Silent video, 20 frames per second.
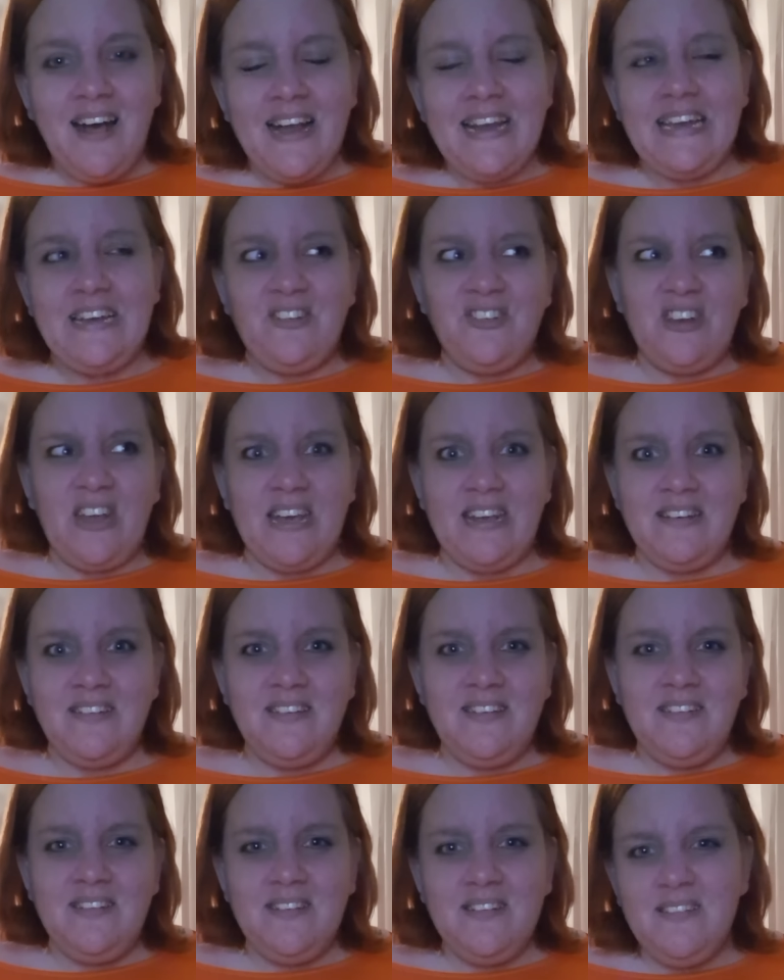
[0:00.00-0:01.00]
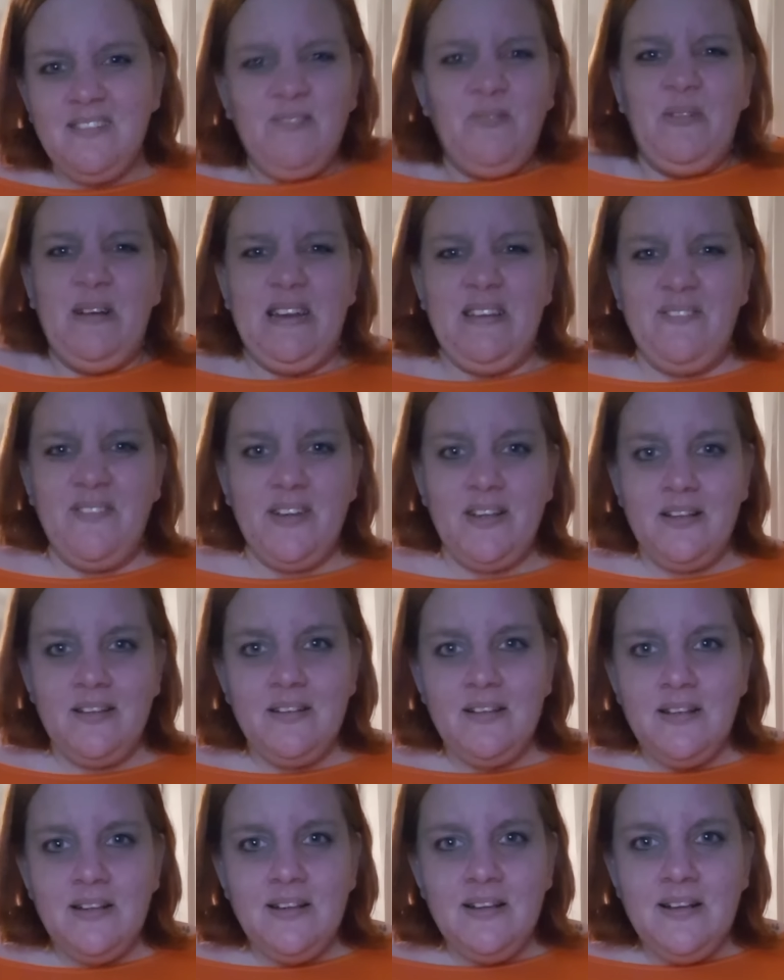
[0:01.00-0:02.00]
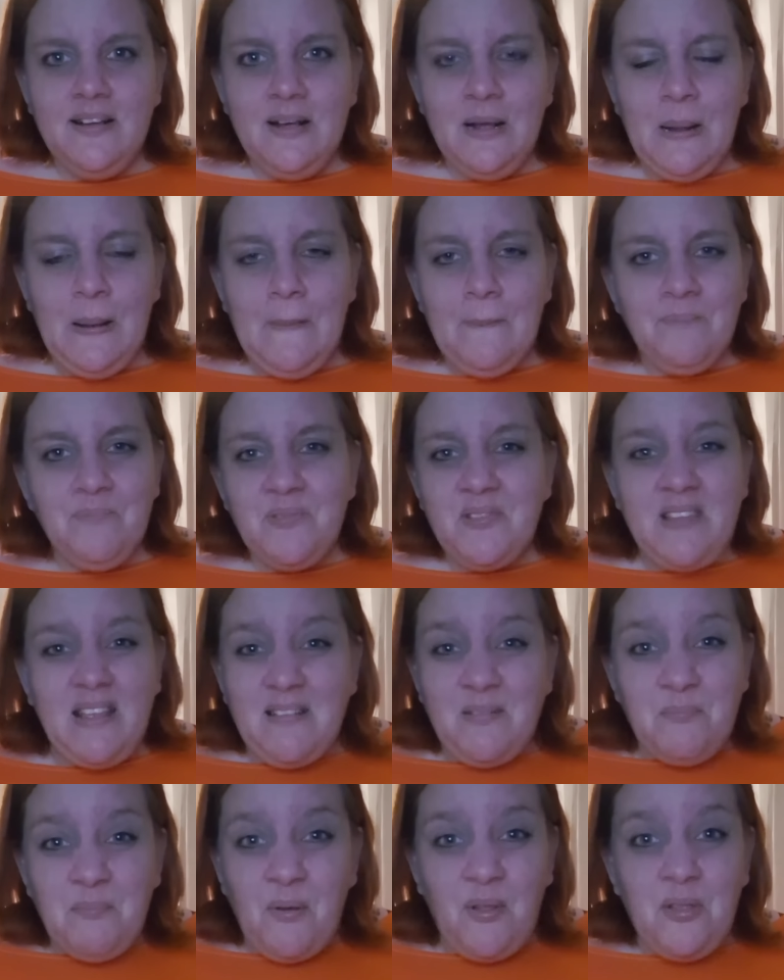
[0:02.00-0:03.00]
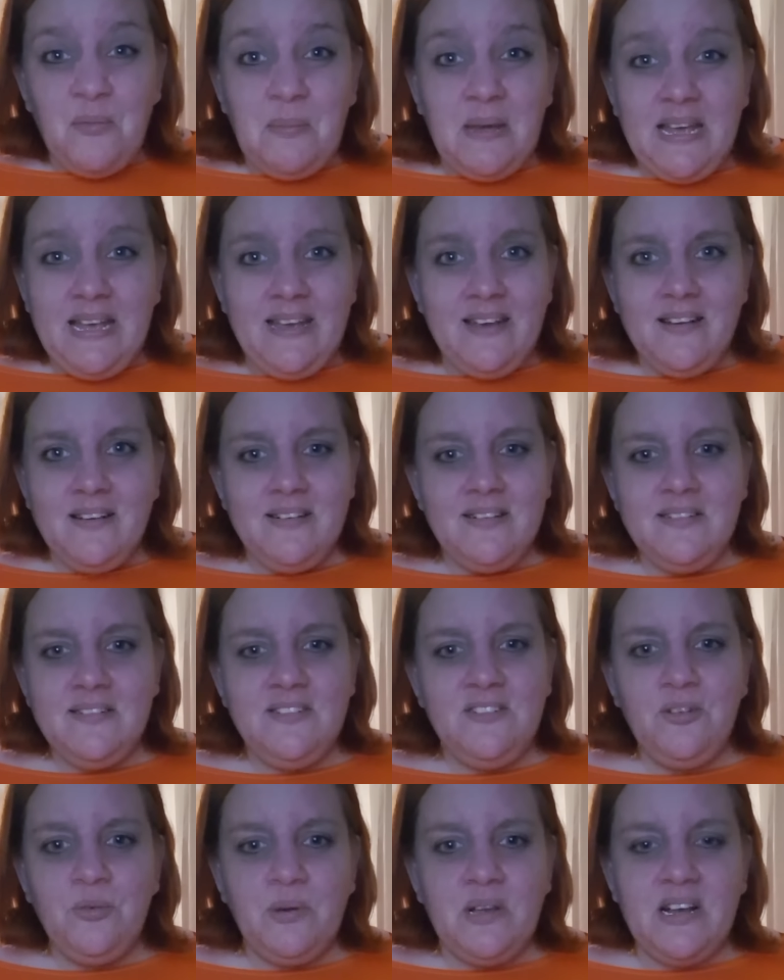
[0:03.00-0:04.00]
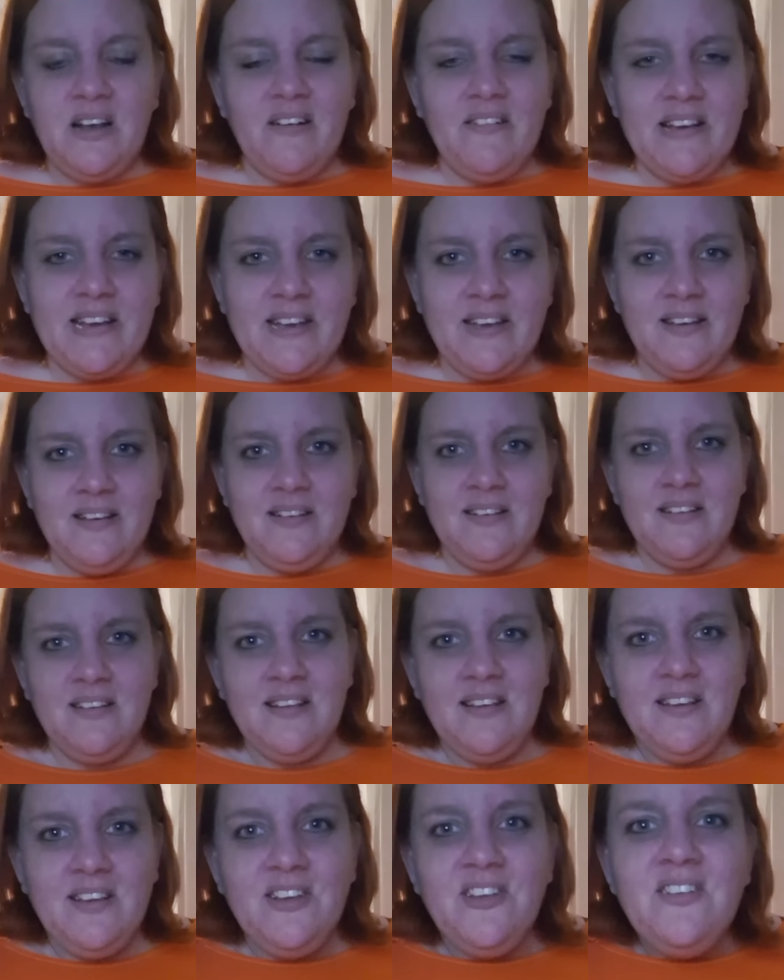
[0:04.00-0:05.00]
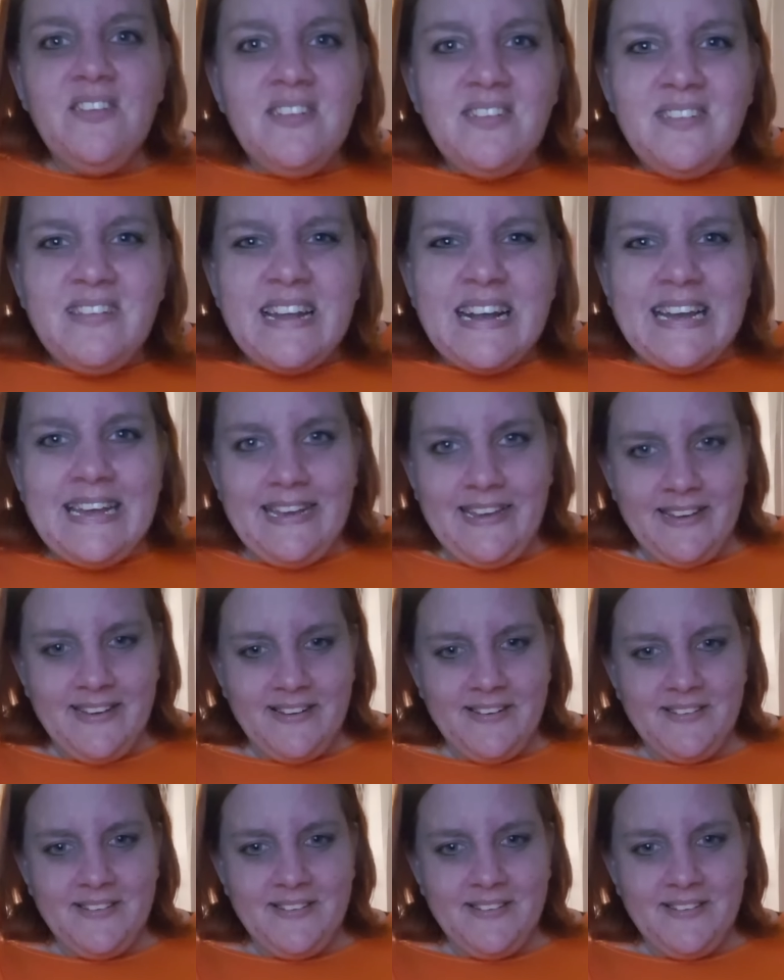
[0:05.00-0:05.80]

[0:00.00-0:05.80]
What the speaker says: Uneducated. Whatever. Doesn't bother me. Do what you like. Silly.